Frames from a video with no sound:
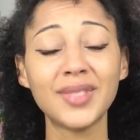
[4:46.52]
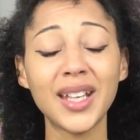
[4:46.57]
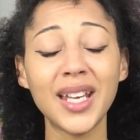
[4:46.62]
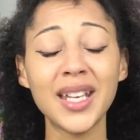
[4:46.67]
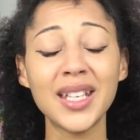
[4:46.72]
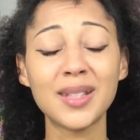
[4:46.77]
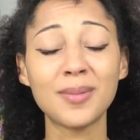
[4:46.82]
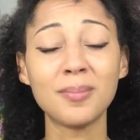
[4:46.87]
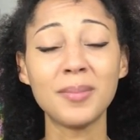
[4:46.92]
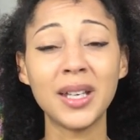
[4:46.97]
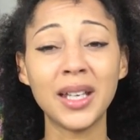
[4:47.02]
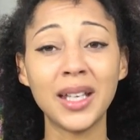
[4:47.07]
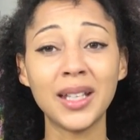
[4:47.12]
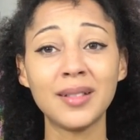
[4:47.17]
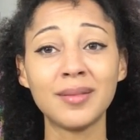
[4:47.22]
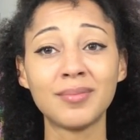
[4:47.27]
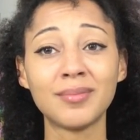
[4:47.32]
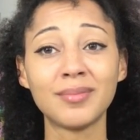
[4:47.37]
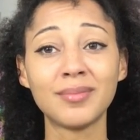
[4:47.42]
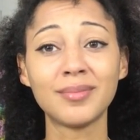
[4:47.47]
it's
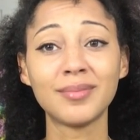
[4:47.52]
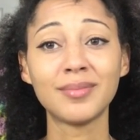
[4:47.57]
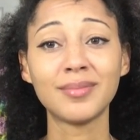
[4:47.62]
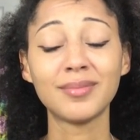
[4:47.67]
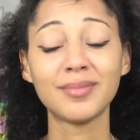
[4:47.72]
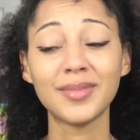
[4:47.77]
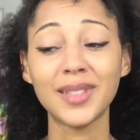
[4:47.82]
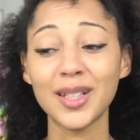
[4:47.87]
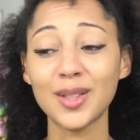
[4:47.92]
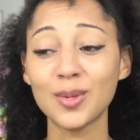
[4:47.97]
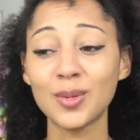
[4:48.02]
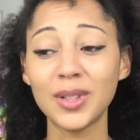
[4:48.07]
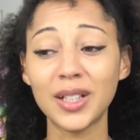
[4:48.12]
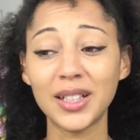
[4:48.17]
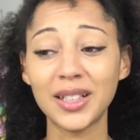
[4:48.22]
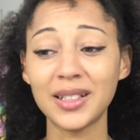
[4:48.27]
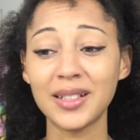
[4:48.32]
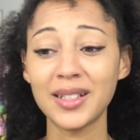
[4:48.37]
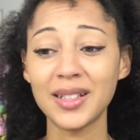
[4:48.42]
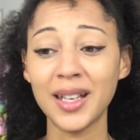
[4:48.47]
minging. That's all I
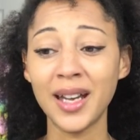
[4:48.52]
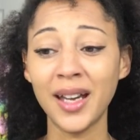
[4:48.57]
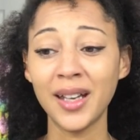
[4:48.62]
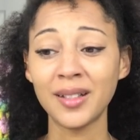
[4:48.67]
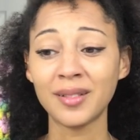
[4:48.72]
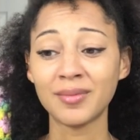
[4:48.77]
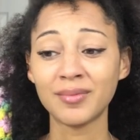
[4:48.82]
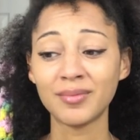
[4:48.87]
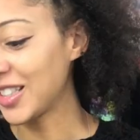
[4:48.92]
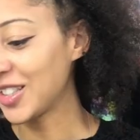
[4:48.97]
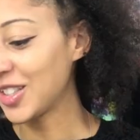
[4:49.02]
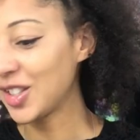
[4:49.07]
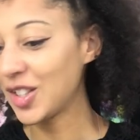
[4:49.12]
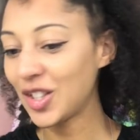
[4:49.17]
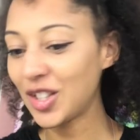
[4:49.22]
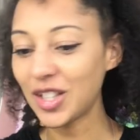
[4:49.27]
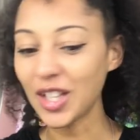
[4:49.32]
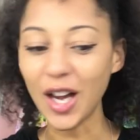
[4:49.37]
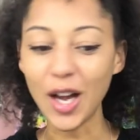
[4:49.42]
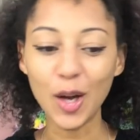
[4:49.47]
can say.
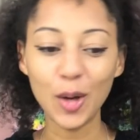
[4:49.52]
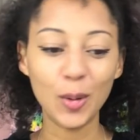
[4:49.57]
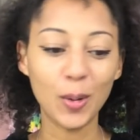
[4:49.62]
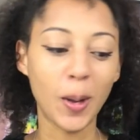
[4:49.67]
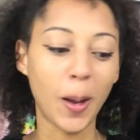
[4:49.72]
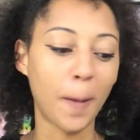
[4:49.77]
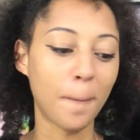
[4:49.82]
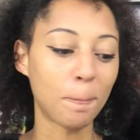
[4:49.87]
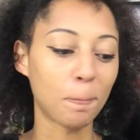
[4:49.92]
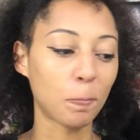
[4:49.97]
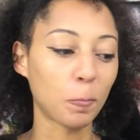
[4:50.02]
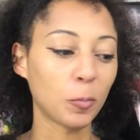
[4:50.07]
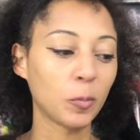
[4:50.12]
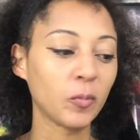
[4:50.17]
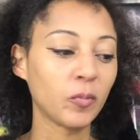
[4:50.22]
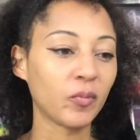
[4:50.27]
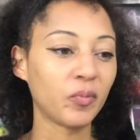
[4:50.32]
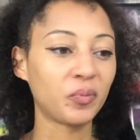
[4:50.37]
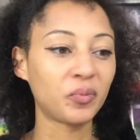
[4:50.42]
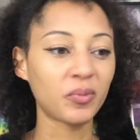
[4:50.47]
So
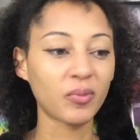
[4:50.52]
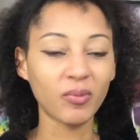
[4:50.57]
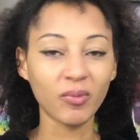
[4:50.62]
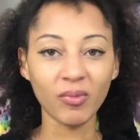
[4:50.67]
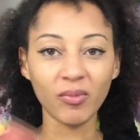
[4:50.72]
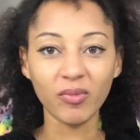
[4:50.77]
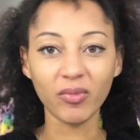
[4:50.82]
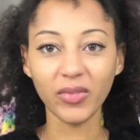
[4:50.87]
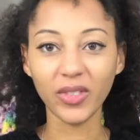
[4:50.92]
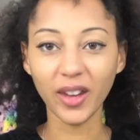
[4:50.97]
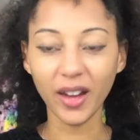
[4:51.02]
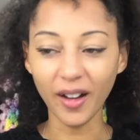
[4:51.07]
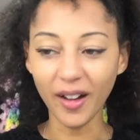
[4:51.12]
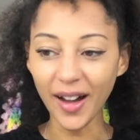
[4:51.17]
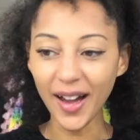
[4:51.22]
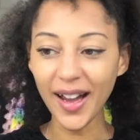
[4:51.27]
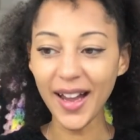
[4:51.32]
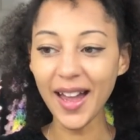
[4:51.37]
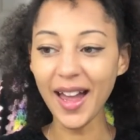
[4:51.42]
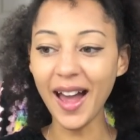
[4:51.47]

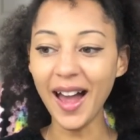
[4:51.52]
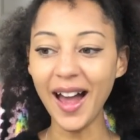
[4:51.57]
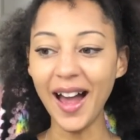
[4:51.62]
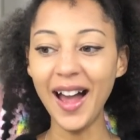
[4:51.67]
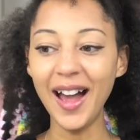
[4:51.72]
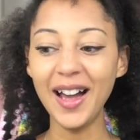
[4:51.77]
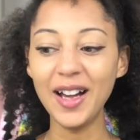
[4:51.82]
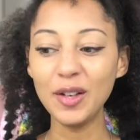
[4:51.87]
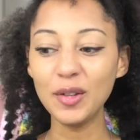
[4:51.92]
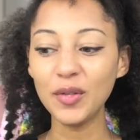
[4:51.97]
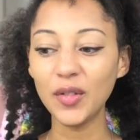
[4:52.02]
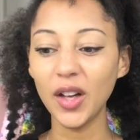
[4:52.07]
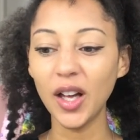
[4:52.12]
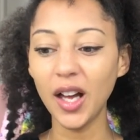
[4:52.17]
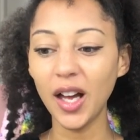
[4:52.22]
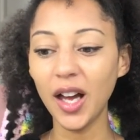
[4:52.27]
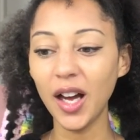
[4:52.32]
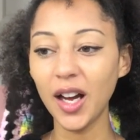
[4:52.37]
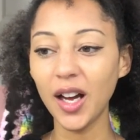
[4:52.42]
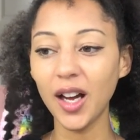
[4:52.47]
I have
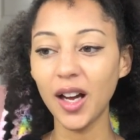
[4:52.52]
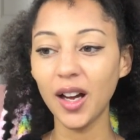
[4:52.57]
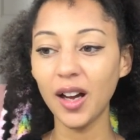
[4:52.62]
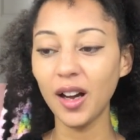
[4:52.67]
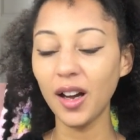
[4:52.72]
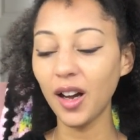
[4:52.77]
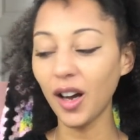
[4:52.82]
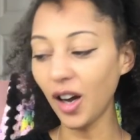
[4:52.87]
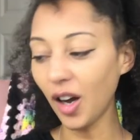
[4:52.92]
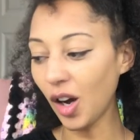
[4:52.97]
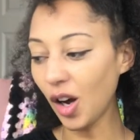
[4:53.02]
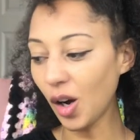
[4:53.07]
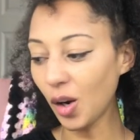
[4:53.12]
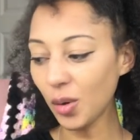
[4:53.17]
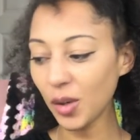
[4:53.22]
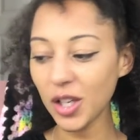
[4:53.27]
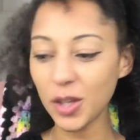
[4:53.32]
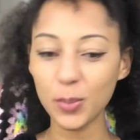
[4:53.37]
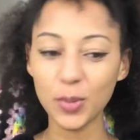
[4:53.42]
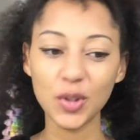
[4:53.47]
a whole
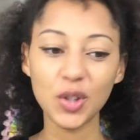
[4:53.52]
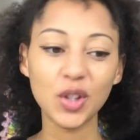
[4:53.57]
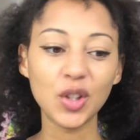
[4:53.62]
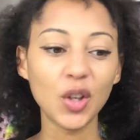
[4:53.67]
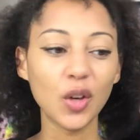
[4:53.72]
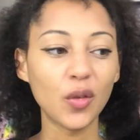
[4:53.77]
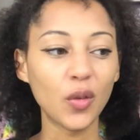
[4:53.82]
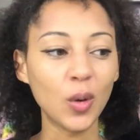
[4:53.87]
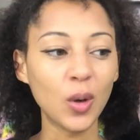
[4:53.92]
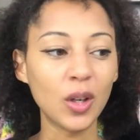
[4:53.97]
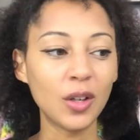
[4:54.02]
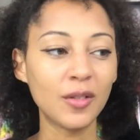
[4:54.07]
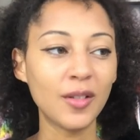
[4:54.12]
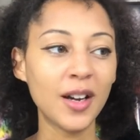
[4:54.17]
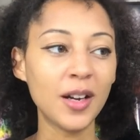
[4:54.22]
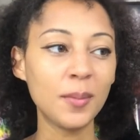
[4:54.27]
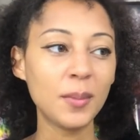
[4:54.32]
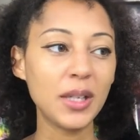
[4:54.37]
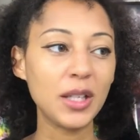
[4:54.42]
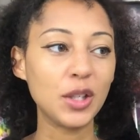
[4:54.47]
heap of stuff all
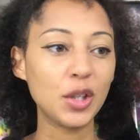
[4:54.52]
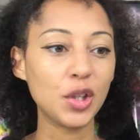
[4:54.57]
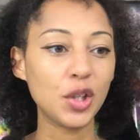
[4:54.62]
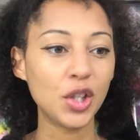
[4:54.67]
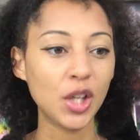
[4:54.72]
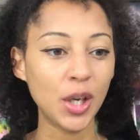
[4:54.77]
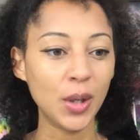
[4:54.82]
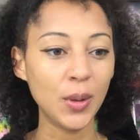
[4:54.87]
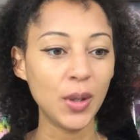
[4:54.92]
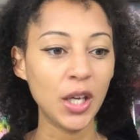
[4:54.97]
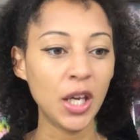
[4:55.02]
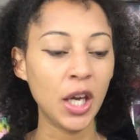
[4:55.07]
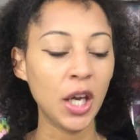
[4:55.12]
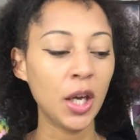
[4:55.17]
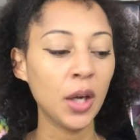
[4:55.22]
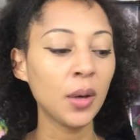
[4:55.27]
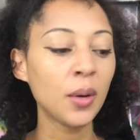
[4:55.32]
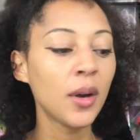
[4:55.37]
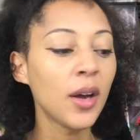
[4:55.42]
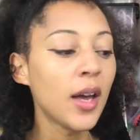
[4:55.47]
around me to show
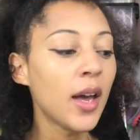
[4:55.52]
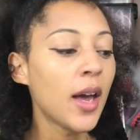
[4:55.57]
you.